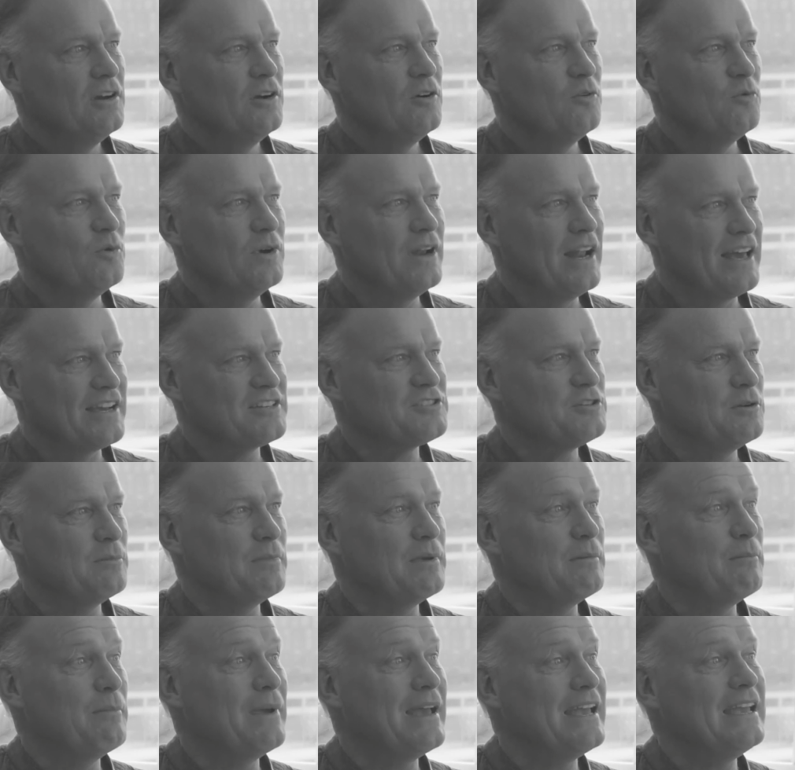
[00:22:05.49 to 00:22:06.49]
will actually
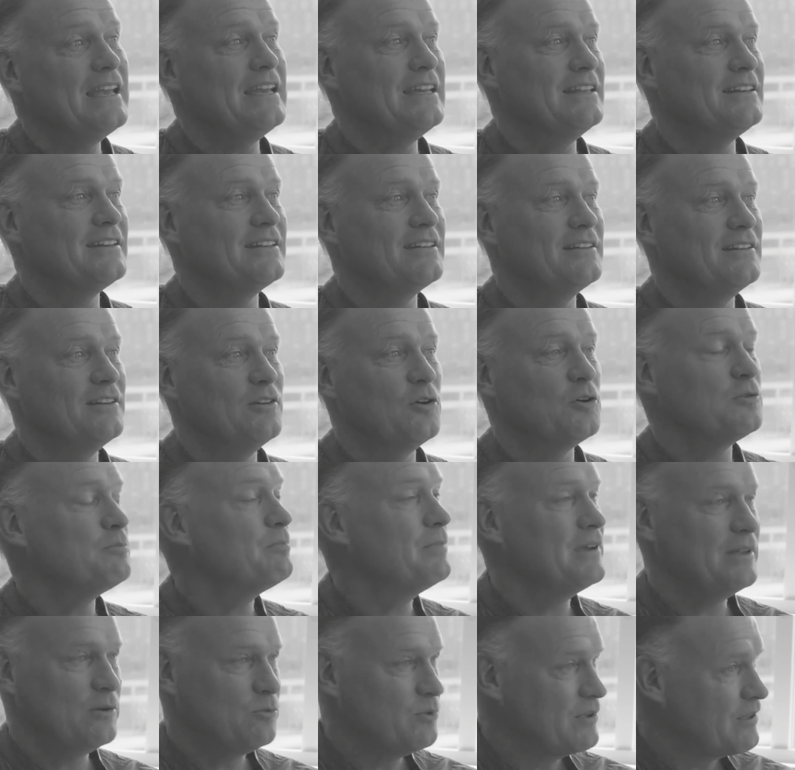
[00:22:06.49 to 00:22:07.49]
be made not
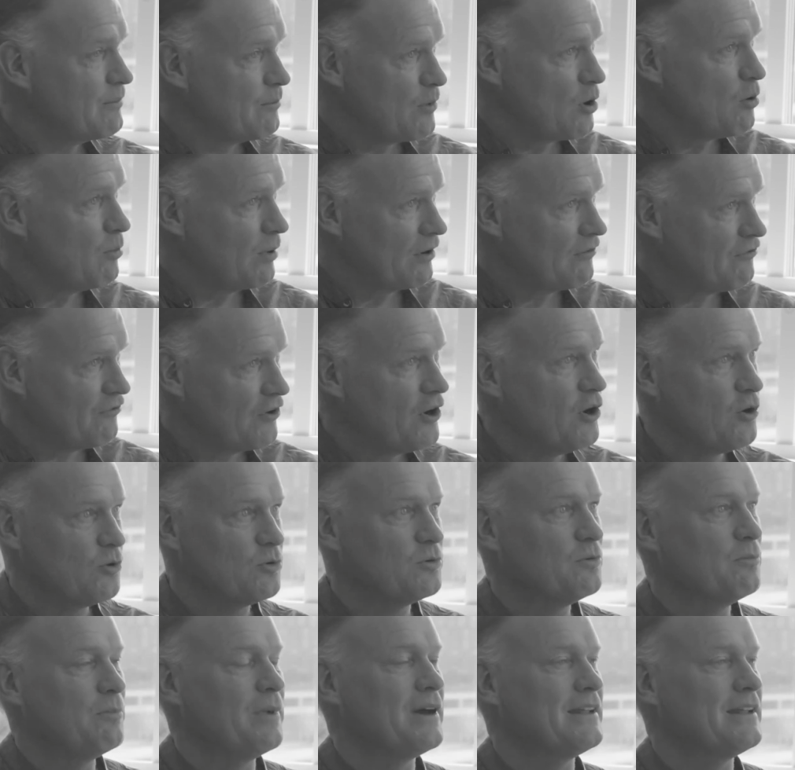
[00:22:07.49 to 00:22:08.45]
with a mobile phone,